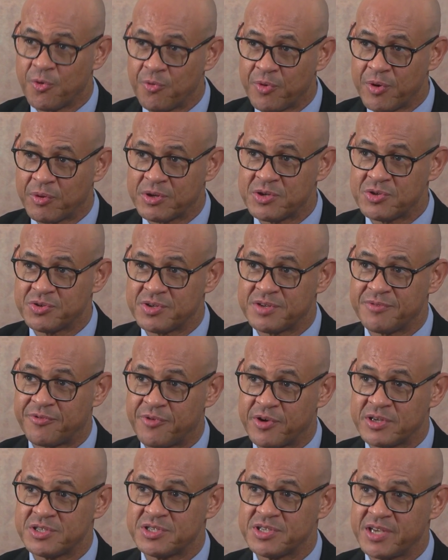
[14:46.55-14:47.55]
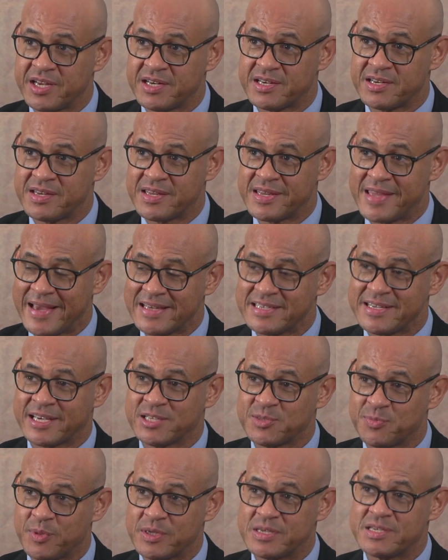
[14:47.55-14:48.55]
We want to differentiate that
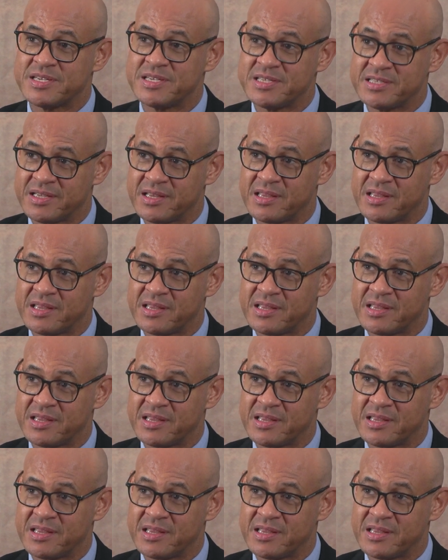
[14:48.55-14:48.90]
expertise